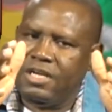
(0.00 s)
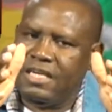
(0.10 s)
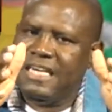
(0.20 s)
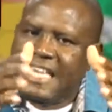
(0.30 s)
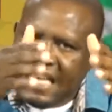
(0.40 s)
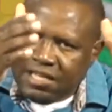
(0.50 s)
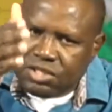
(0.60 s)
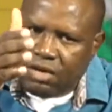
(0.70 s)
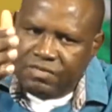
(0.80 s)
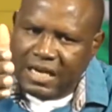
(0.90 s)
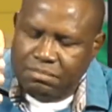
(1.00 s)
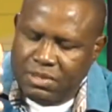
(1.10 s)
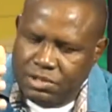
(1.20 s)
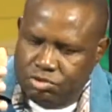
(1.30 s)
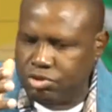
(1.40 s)
the needs of that
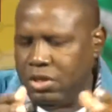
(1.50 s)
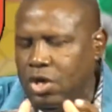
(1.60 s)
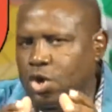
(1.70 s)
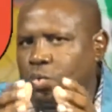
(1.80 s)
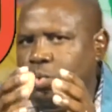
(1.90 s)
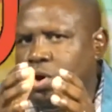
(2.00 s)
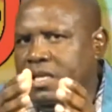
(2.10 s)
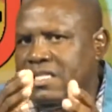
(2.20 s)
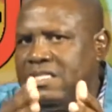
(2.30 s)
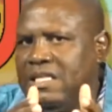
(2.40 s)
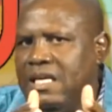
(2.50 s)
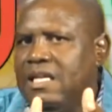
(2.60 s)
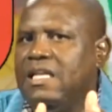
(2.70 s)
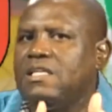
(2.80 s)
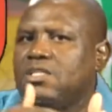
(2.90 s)
ministry. What is
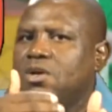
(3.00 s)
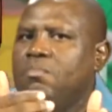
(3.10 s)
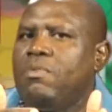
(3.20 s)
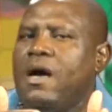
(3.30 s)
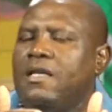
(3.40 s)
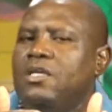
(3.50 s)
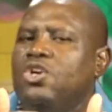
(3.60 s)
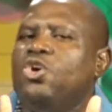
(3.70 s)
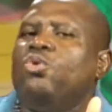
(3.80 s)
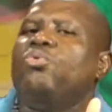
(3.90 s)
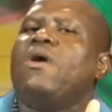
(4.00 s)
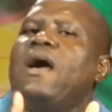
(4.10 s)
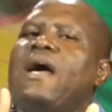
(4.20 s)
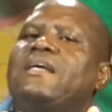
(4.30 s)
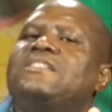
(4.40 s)
needed is somebody who
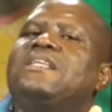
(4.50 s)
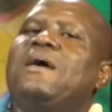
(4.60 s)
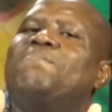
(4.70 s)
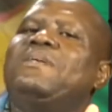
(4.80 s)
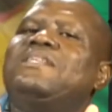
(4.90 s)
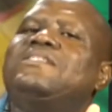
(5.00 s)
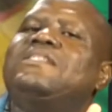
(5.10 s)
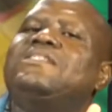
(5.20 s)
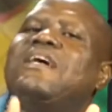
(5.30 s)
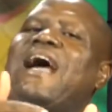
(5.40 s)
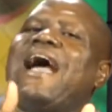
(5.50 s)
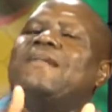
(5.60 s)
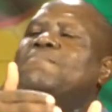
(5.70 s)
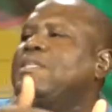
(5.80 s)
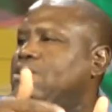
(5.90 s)
has the ability to
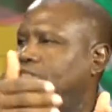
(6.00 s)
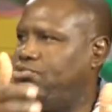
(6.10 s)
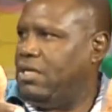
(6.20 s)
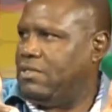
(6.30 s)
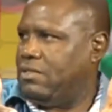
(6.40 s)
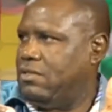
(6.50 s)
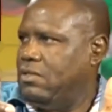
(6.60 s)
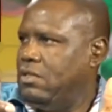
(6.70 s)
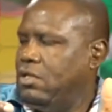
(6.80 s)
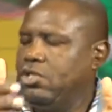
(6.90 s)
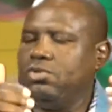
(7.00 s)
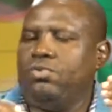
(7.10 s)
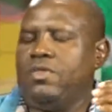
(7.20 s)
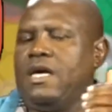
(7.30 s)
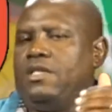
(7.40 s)
administrate,
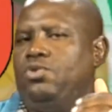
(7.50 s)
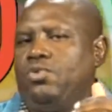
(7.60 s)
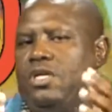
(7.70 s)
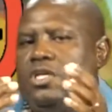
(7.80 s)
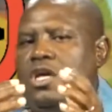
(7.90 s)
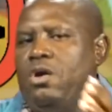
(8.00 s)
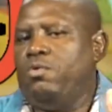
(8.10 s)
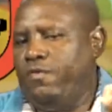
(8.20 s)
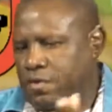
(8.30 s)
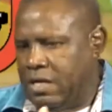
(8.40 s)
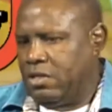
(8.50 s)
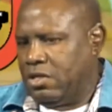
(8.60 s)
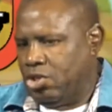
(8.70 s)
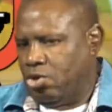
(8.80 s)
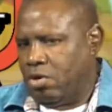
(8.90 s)
so that you could now,
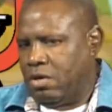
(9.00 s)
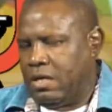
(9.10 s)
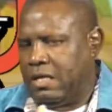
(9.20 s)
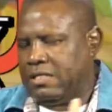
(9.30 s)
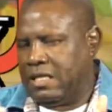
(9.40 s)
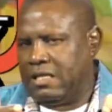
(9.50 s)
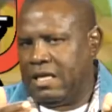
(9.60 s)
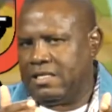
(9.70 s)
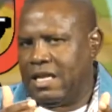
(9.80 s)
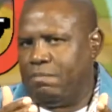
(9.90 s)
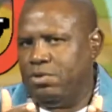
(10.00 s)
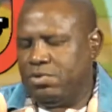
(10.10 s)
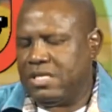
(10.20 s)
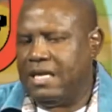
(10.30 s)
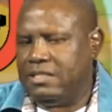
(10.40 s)
as the example you
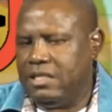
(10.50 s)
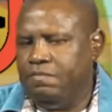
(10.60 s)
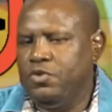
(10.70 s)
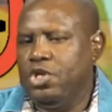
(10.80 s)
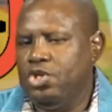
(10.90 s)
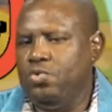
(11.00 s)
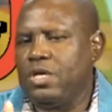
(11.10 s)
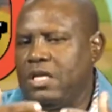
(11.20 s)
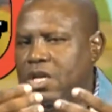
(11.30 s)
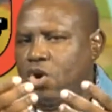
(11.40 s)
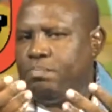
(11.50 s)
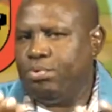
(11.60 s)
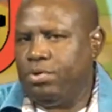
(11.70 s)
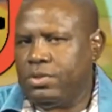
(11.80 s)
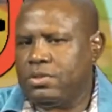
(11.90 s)
cited, you can now
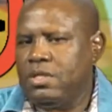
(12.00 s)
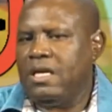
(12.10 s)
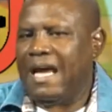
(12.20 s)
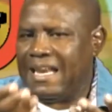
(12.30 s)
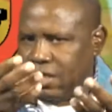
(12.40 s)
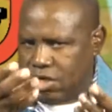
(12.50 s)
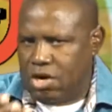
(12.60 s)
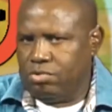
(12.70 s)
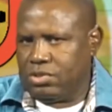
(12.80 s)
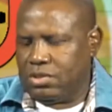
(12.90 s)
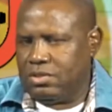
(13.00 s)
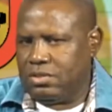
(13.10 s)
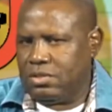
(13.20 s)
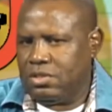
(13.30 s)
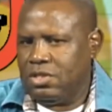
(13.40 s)
put an
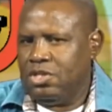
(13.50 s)
accountant